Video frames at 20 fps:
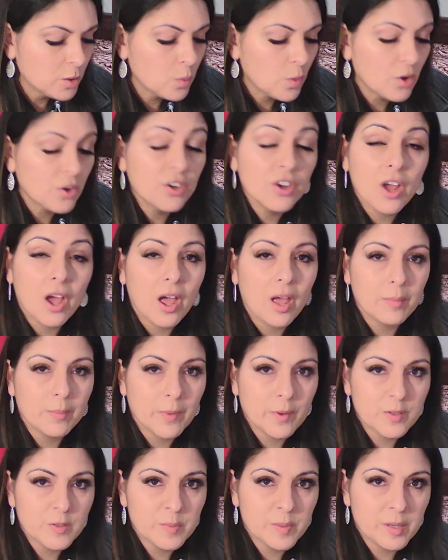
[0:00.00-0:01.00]
are not
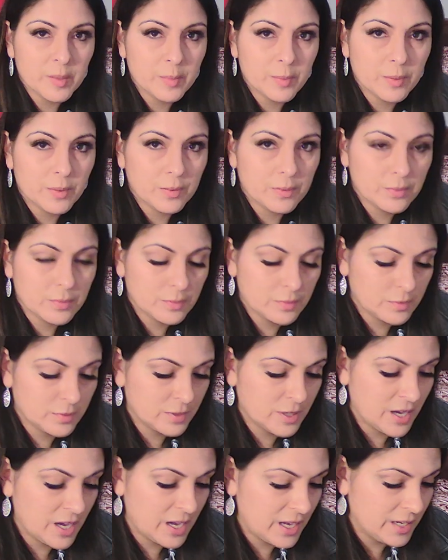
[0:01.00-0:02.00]
most people,
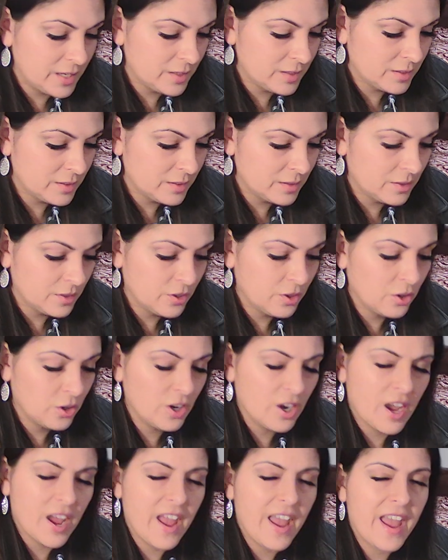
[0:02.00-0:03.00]
okay? You're I